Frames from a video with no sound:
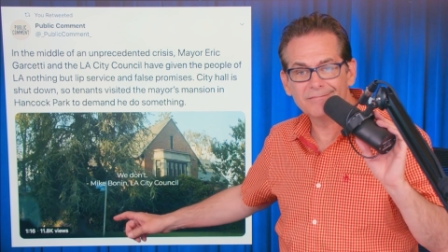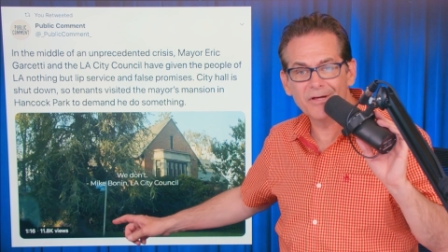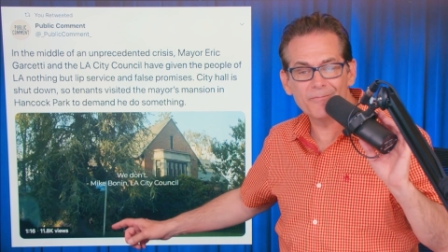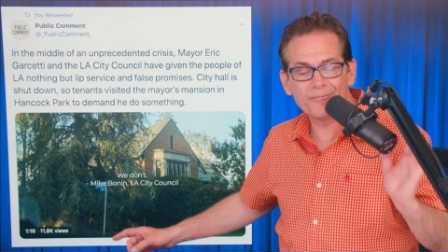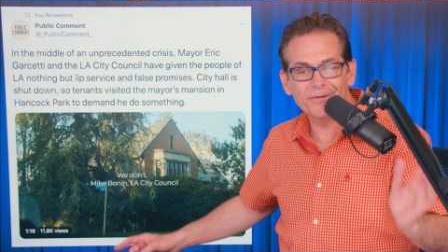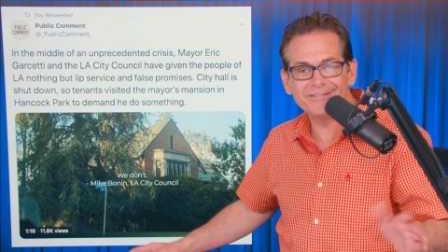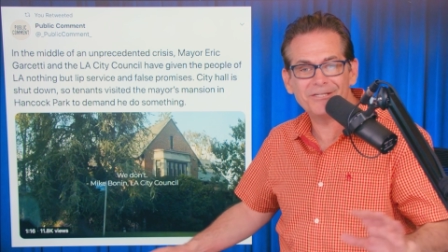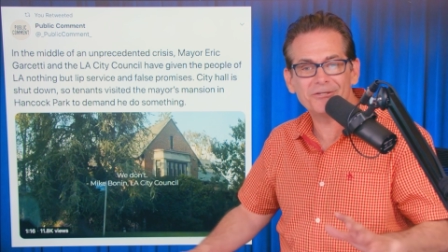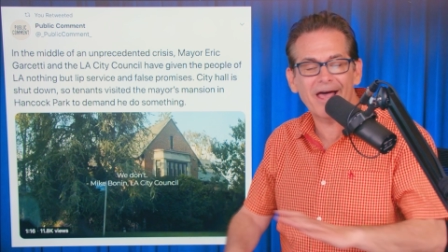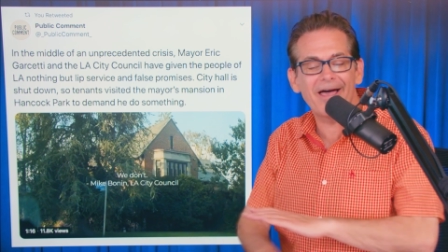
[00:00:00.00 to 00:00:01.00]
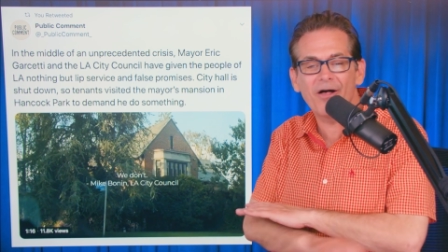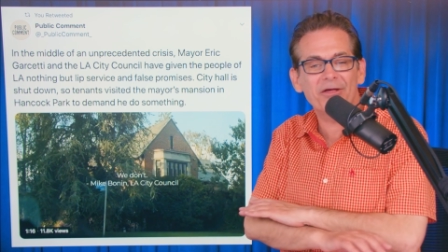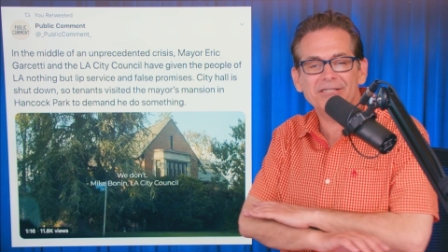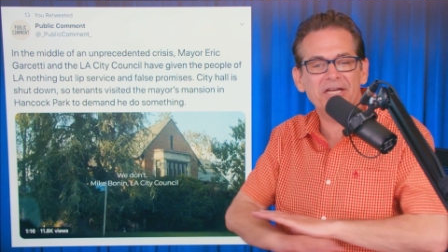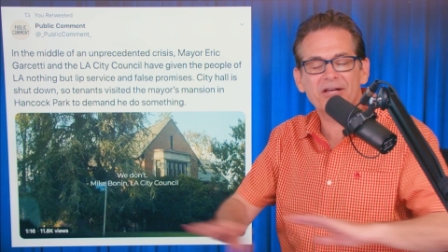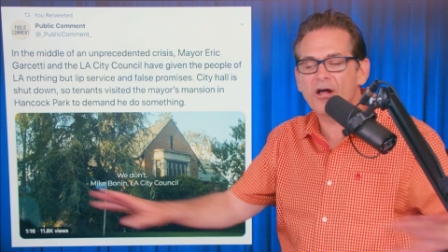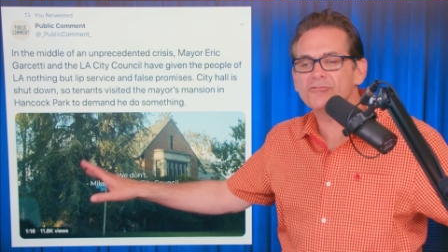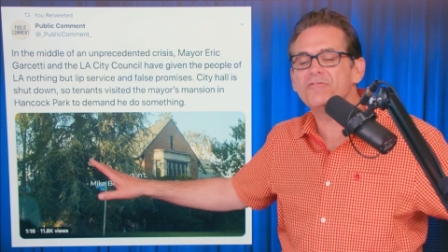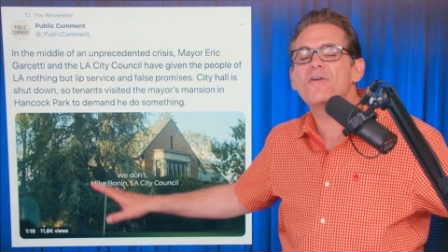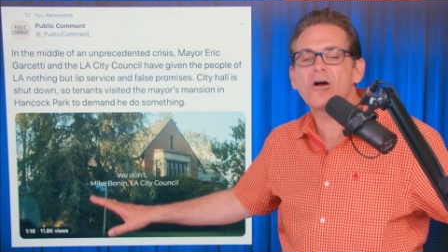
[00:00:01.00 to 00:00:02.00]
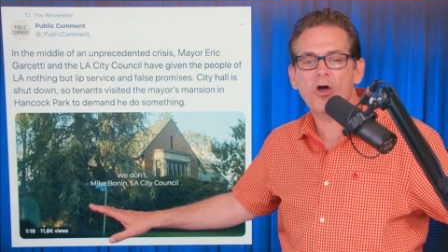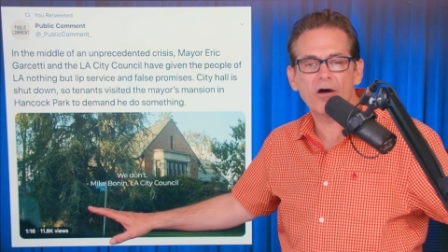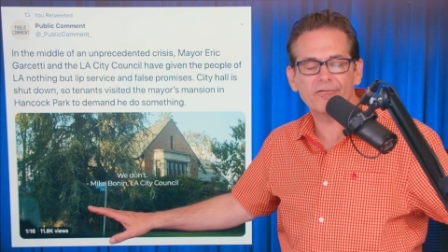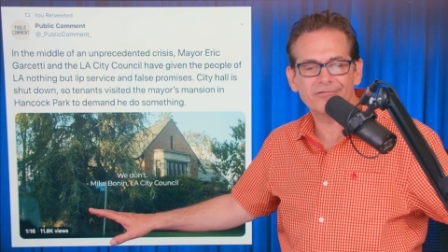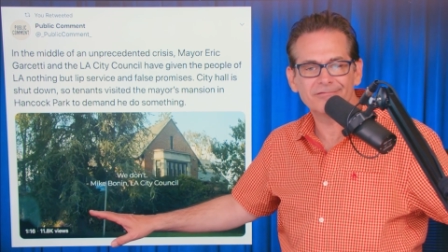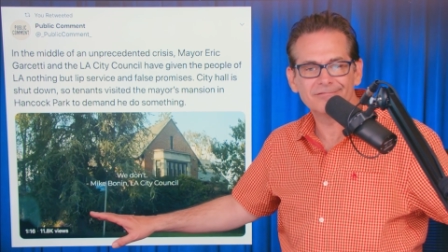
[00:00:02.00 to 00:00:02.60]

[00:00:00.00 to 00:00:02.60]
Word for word: The L A City Council will fuck off